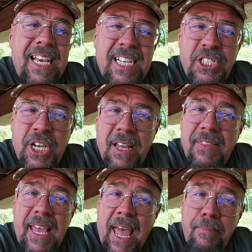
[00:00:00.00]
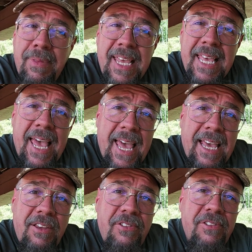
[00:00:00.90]
eject the empty
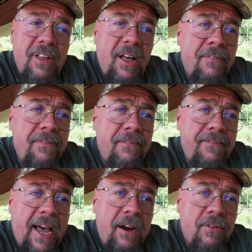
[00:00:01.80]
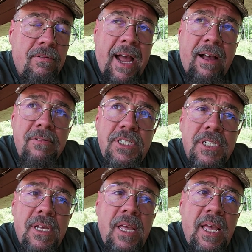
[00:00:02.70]
case of the fired round
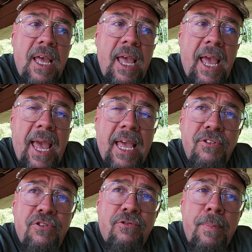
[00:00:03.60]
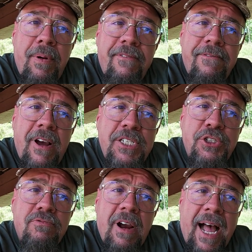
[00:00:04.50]
and strip a
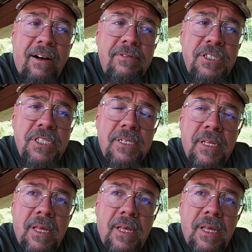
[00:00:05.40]
fresh round